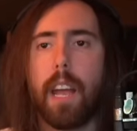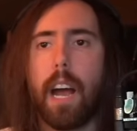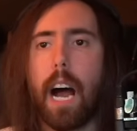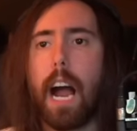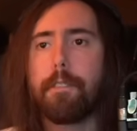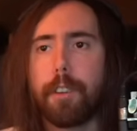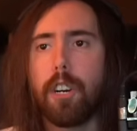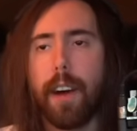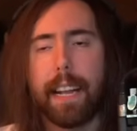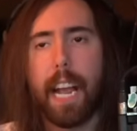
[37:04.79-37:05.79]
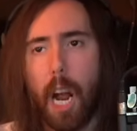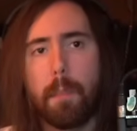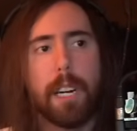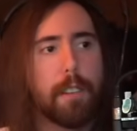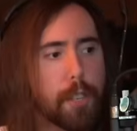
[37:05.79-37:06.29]
I feel like how
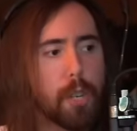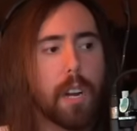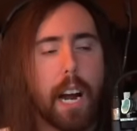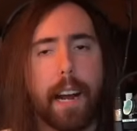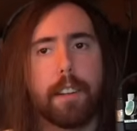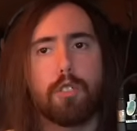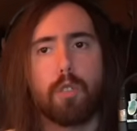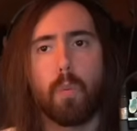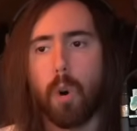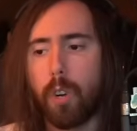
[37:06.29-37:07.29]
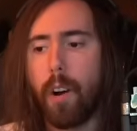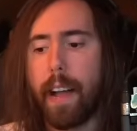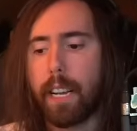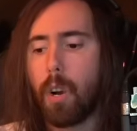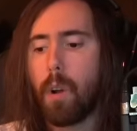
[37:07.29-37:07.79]
many of you guys were
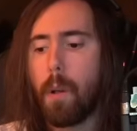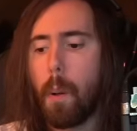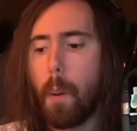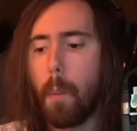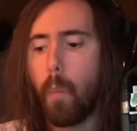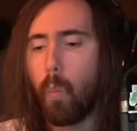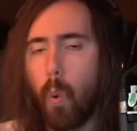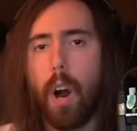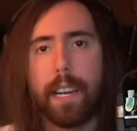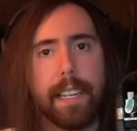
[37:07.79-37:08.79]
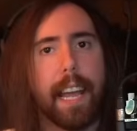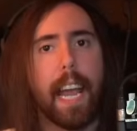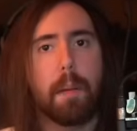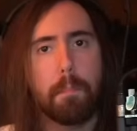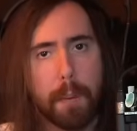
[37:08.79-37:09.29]
like one
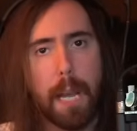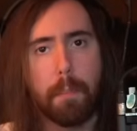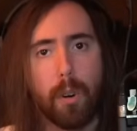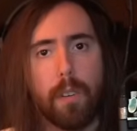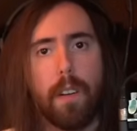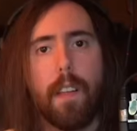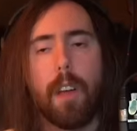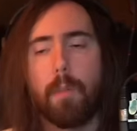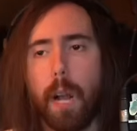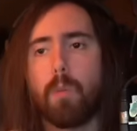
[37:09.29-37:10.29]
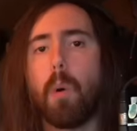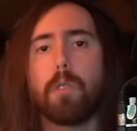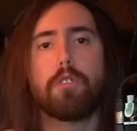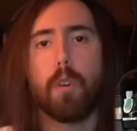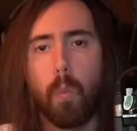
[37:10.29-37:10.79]
game people? Like, what
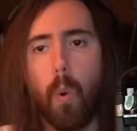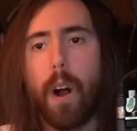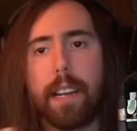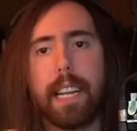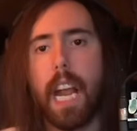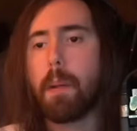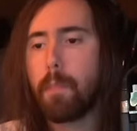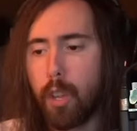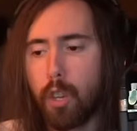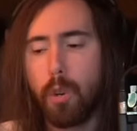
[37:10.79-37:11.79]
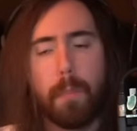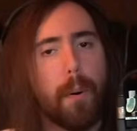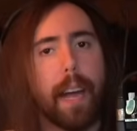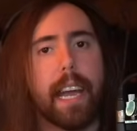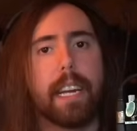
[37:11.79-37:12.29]
was the one game that you
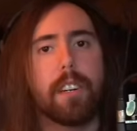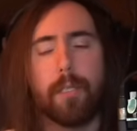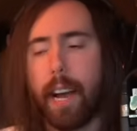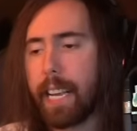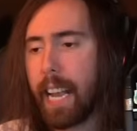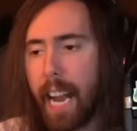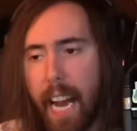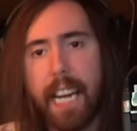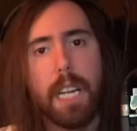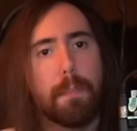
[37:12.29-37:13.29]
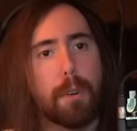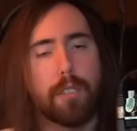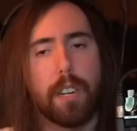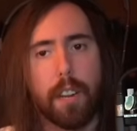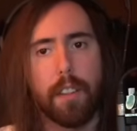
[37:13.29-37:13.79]
played like
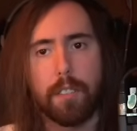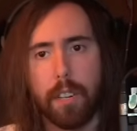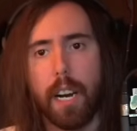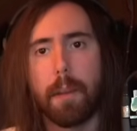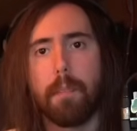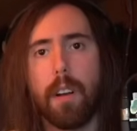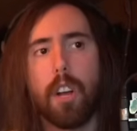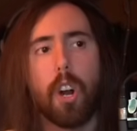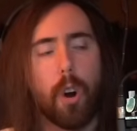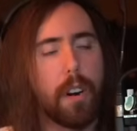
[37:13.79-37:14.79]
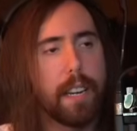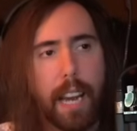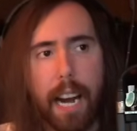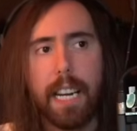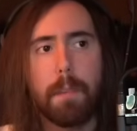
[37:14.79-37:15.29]
80% of the time? Or
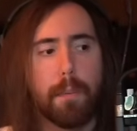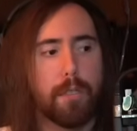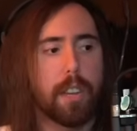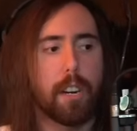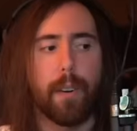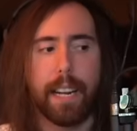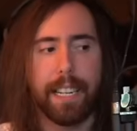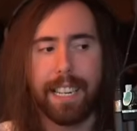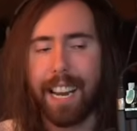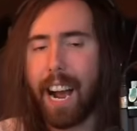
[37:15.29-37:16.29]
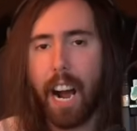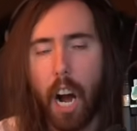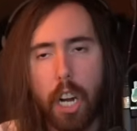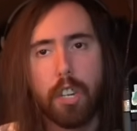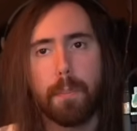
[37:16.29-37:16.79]
90% or like
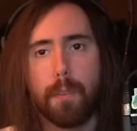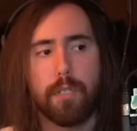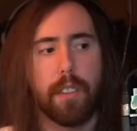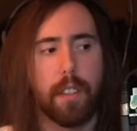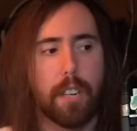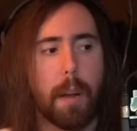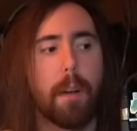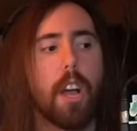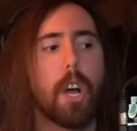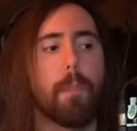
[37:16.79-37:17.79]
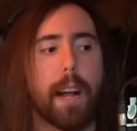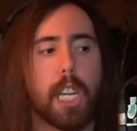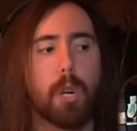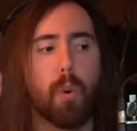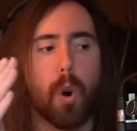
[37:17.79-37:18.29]
100% of the time. Like,
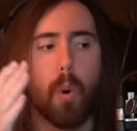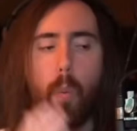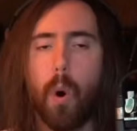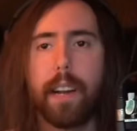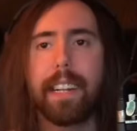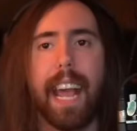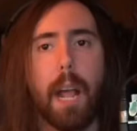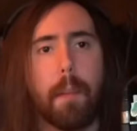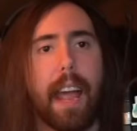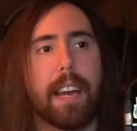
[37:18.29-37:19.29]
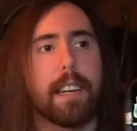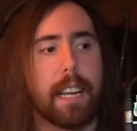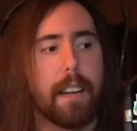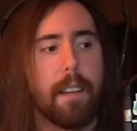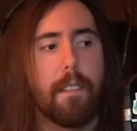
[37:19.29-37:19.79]
you were a one game Andy.
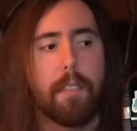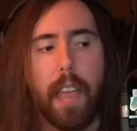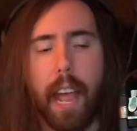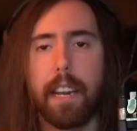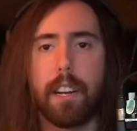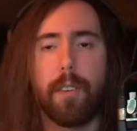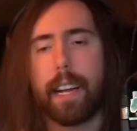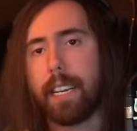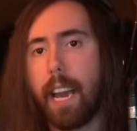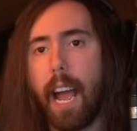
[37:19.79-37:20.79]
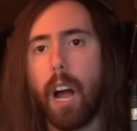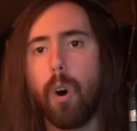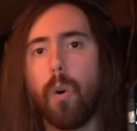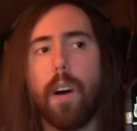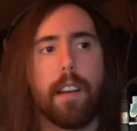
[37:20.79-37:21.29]
And like
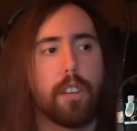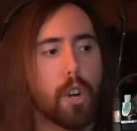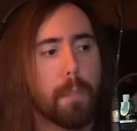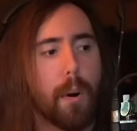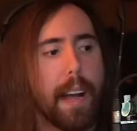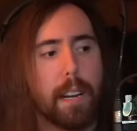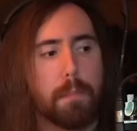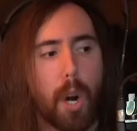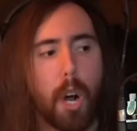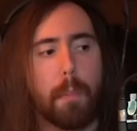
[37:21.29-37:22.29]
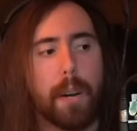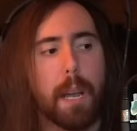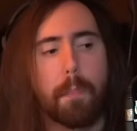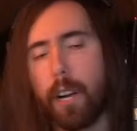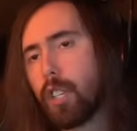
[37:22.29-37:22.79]
now, you're playing probably
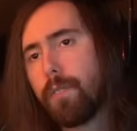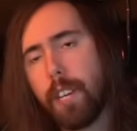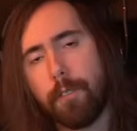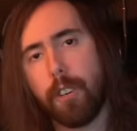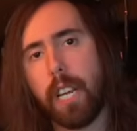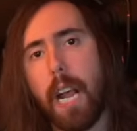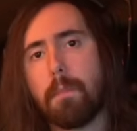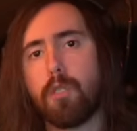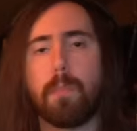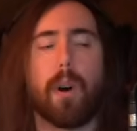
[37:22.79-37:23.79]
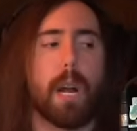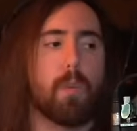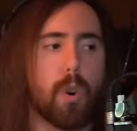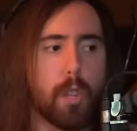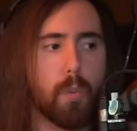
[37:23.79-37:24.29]
a bunch of different games. You're playing
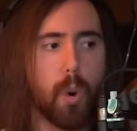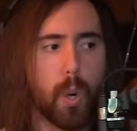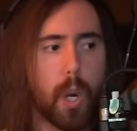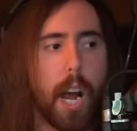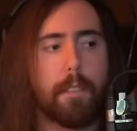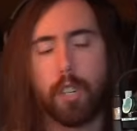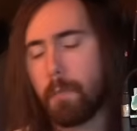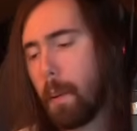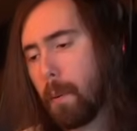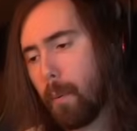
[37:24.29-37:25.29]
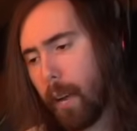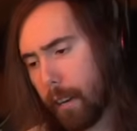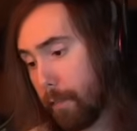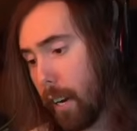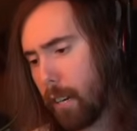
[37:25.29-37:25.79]
World of Warcraft, you're maybe
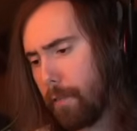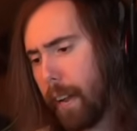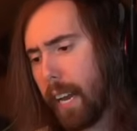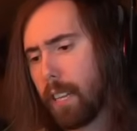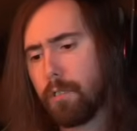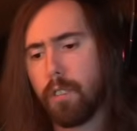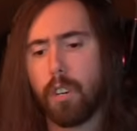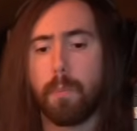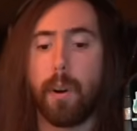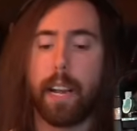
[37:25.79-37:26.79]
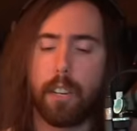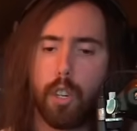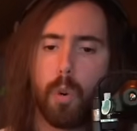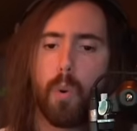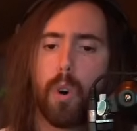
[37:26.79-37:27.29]
playing Final Fantasy, you're playing
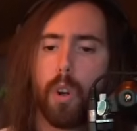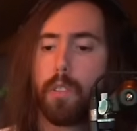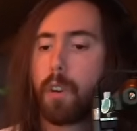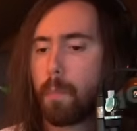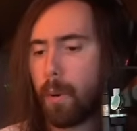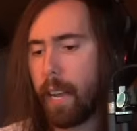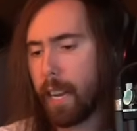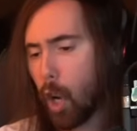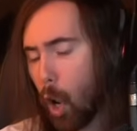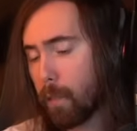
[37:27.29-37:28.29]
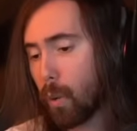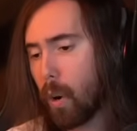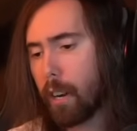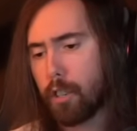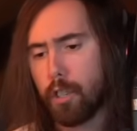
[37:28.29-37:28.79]
New World, you're playing
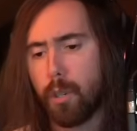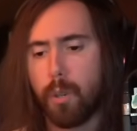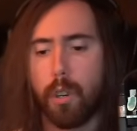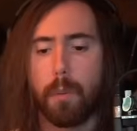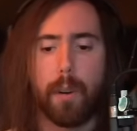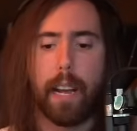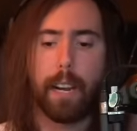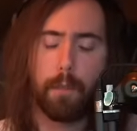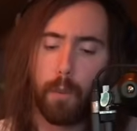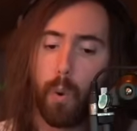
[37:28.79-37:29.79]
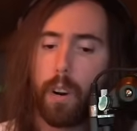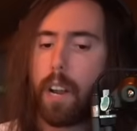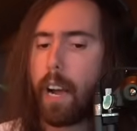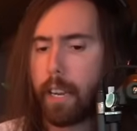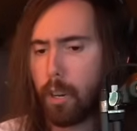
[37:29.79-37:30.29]
Overwatch 2, you're playing
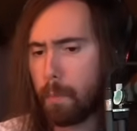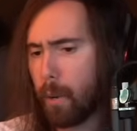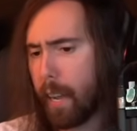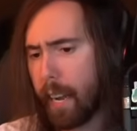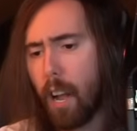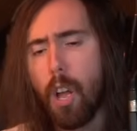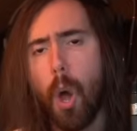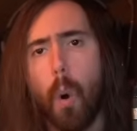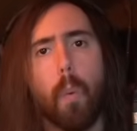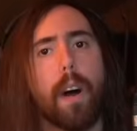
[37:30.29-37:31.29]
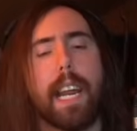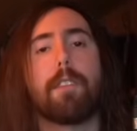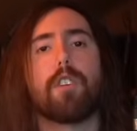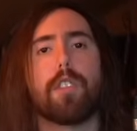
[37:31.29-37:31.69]
Fortnite, you're playing whatever